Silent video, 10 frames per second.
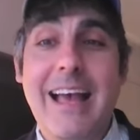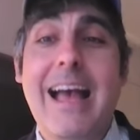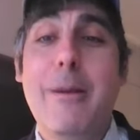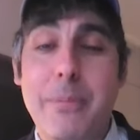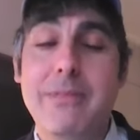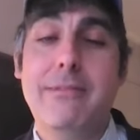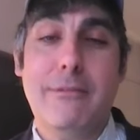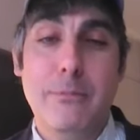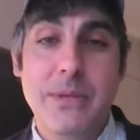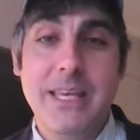happens
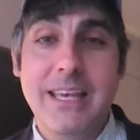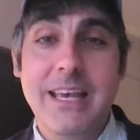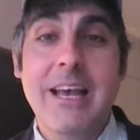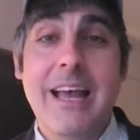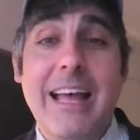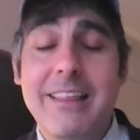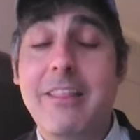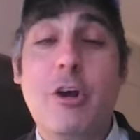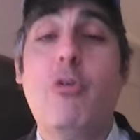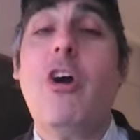to be in
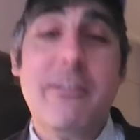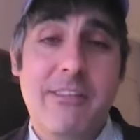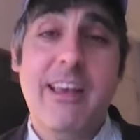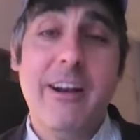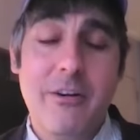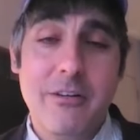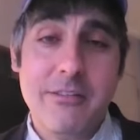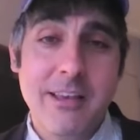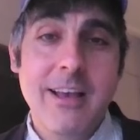the crosshairs